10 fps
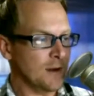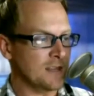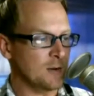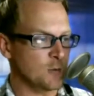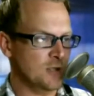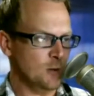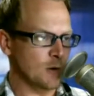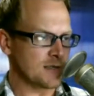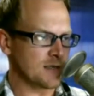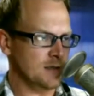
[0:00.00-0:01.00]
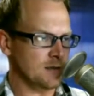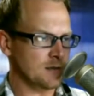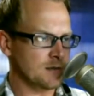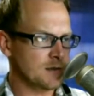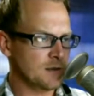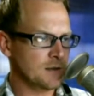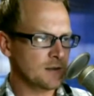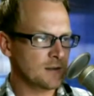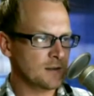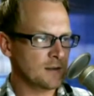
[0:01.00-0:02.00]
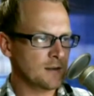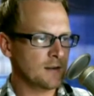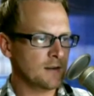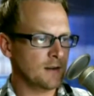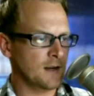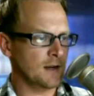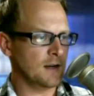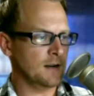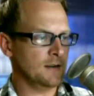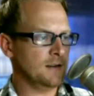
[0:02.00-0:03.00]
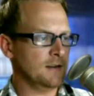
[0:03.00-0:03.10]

I think was you, wasn't it? No, uh, I'm